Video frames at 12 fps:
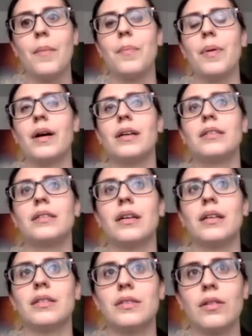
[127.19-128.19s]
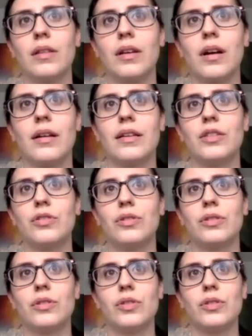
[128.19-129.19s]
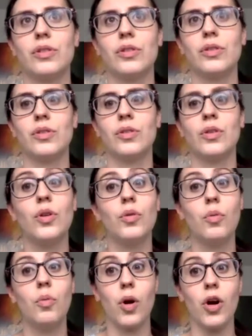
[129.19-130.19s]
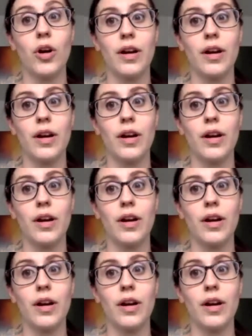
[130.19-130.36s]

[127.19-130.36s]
but I slowly got introduced to new work.